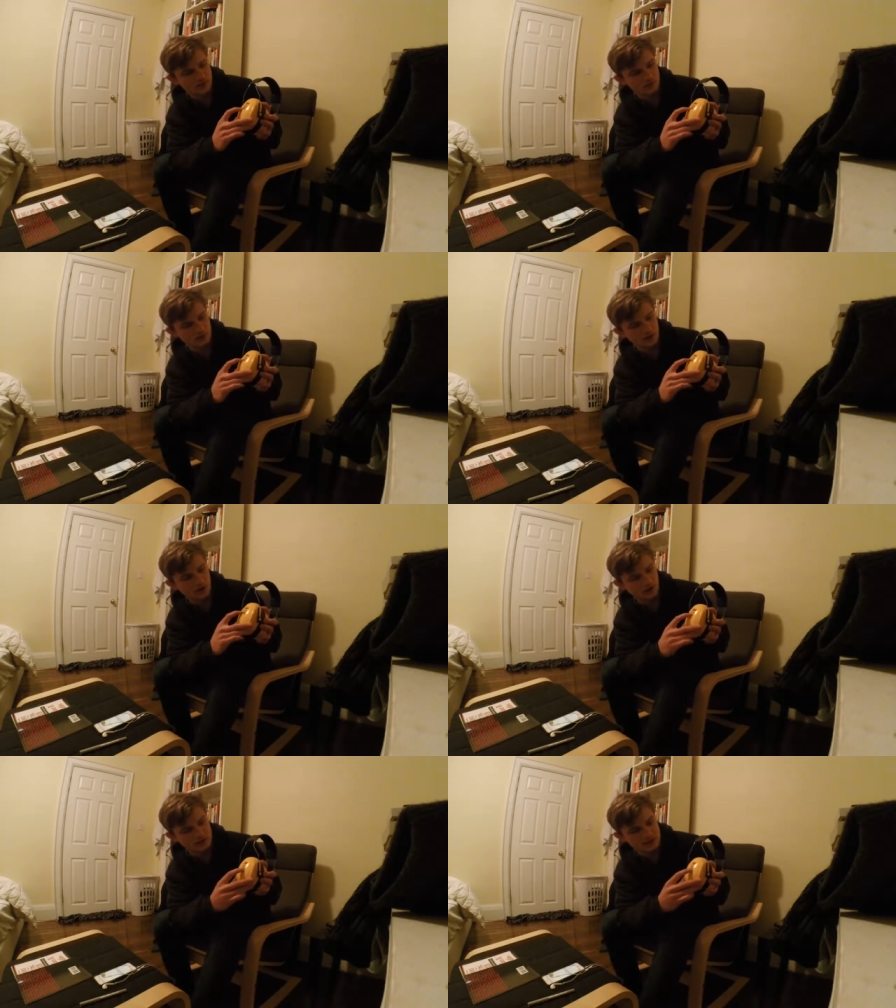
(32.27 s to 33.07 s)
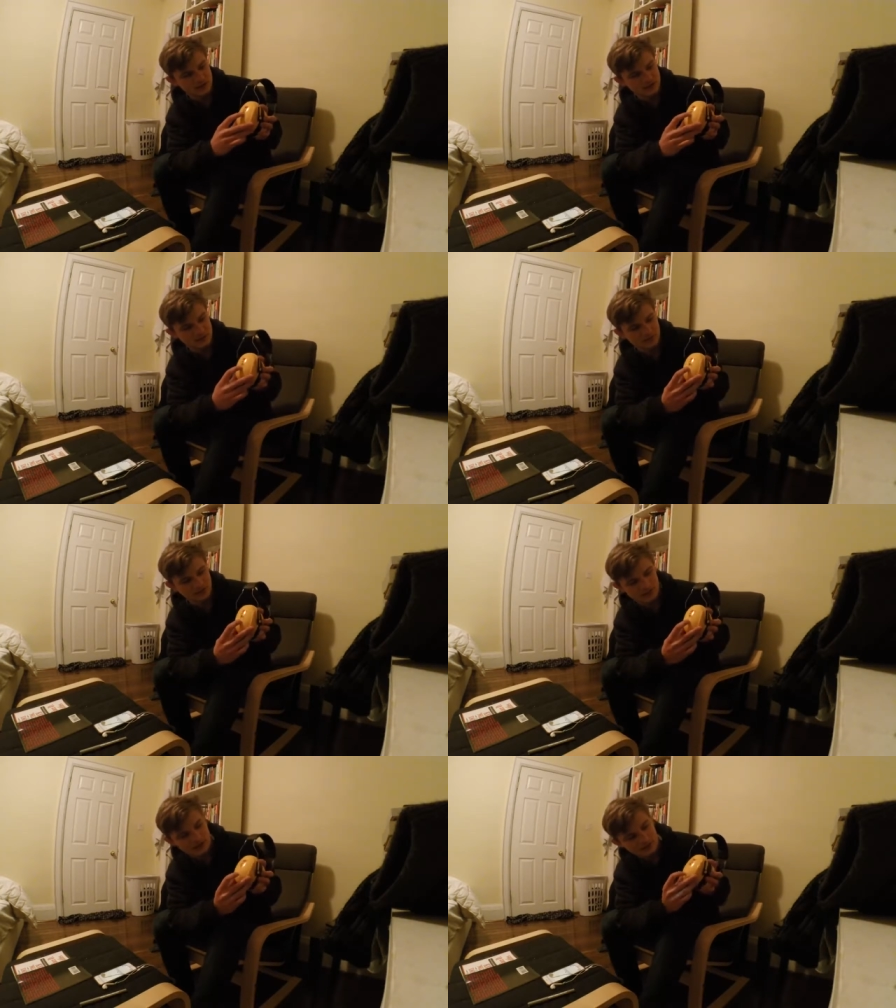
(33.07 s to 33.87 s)
M Optime
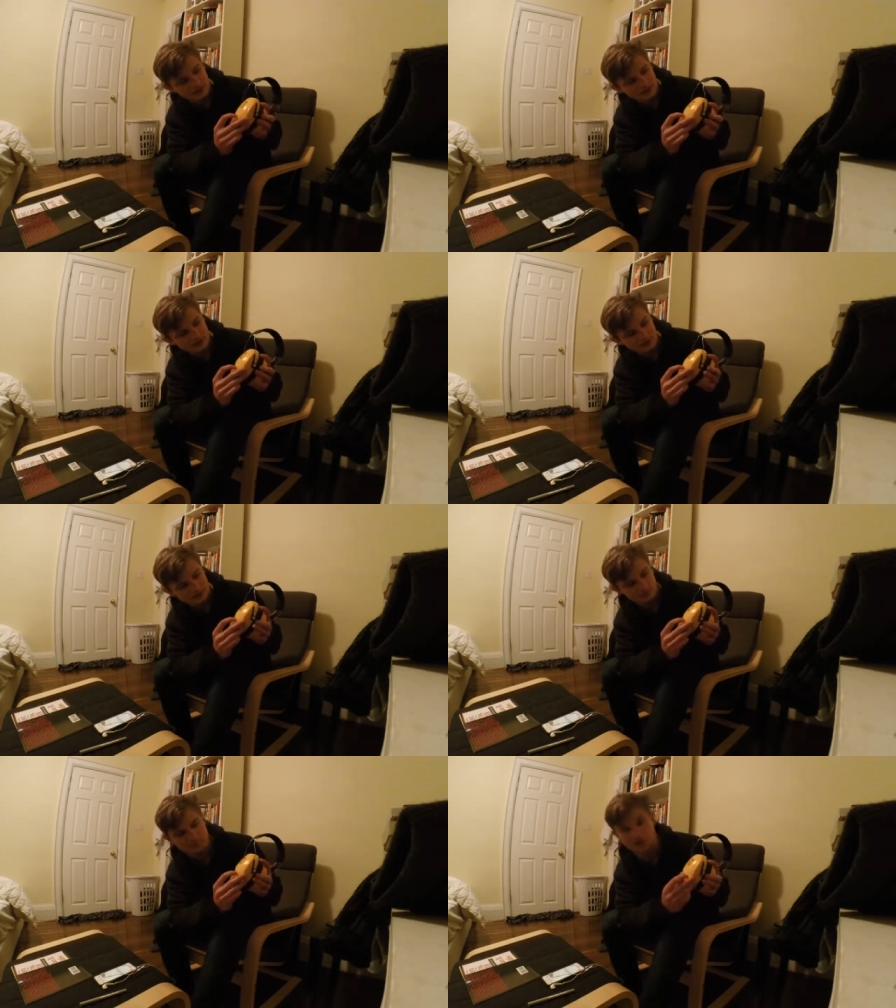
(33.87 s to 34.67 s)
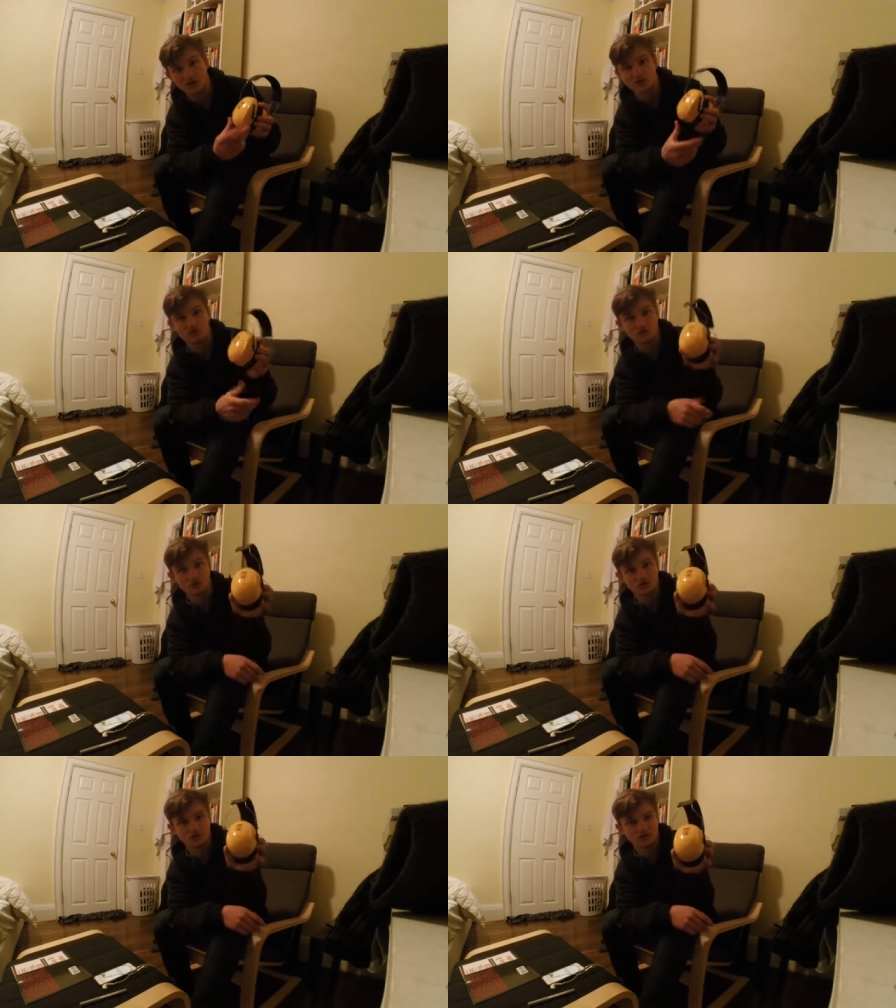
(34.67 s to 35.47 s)
ninety-eight
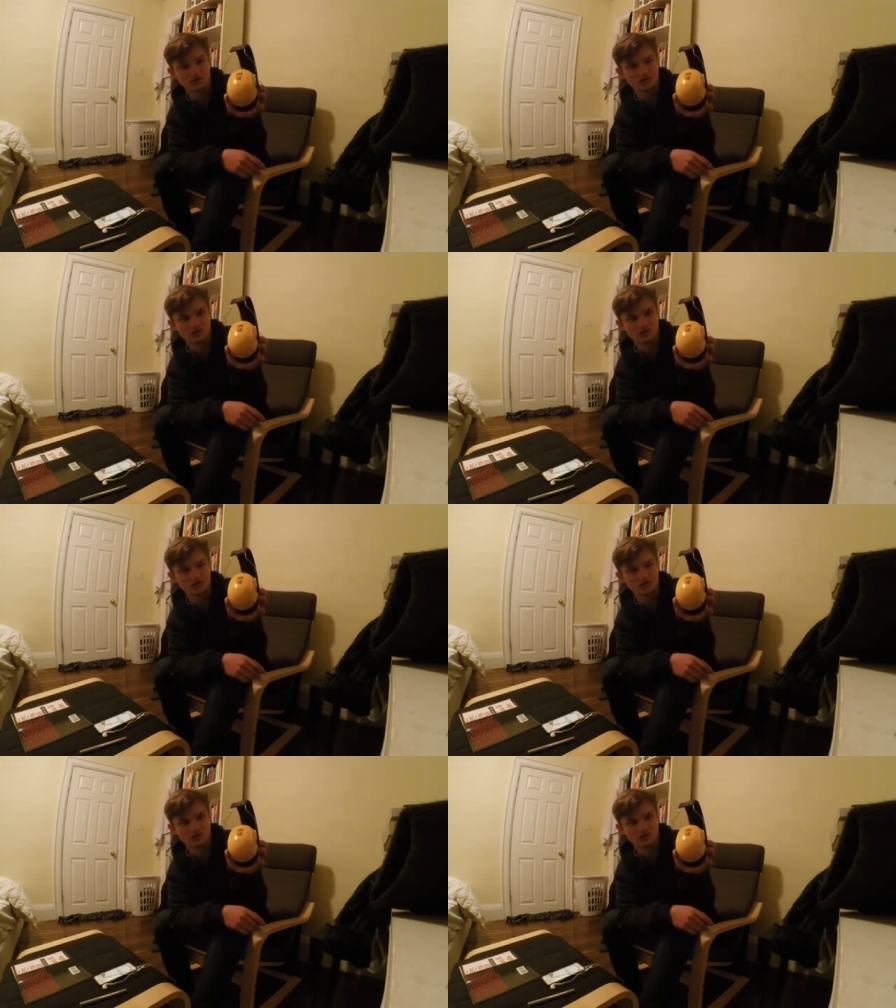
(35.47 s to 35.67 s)
Peltor.